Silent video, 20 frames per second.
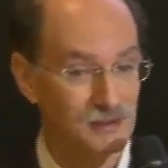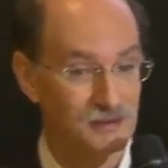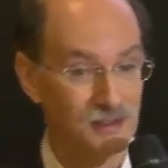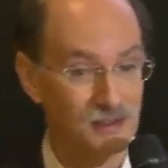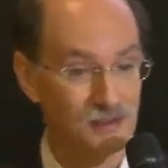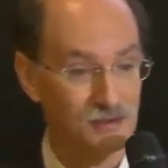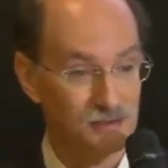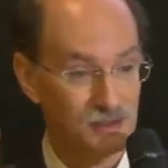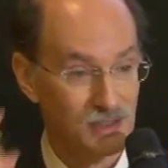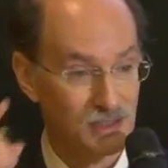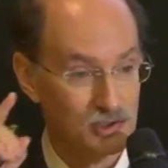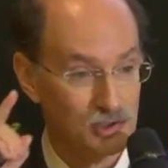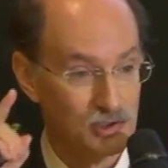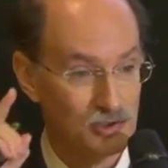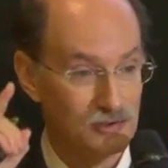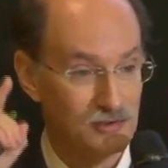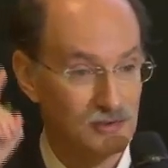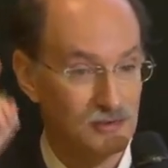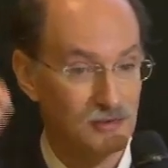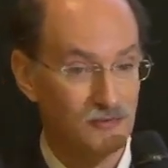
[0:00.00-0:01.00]
that our
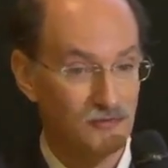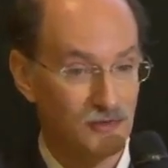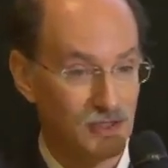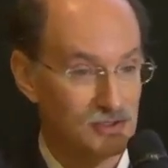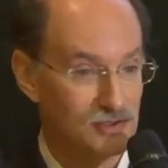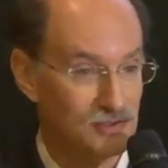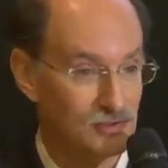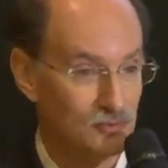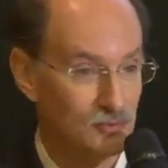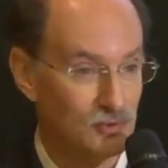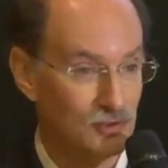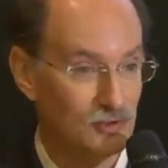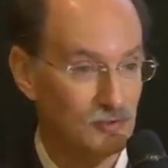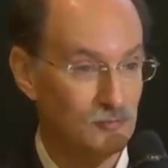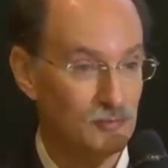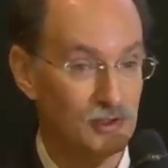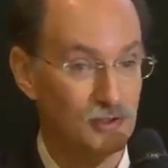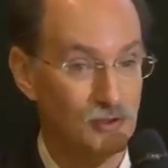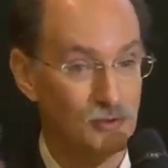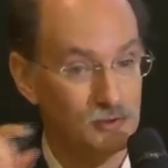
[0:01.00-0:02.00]
intention affects the
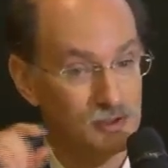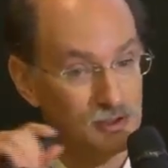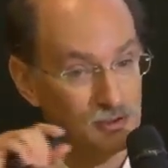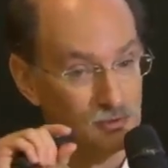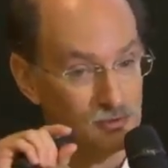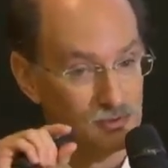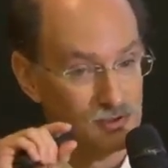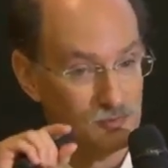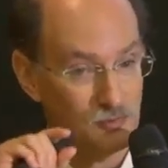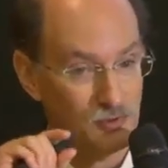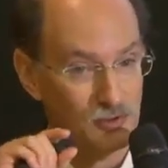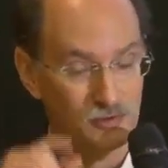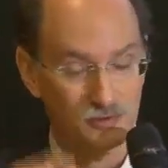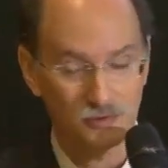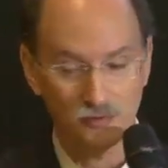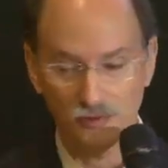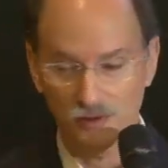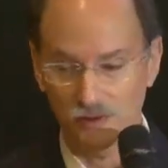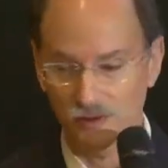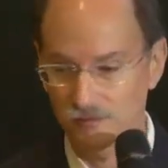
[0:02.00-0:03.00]
world but only to a small
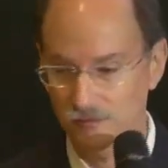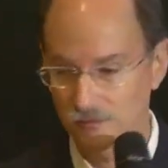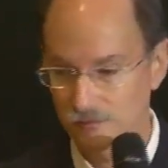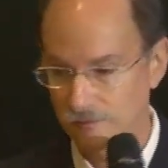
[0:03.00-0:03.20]
degree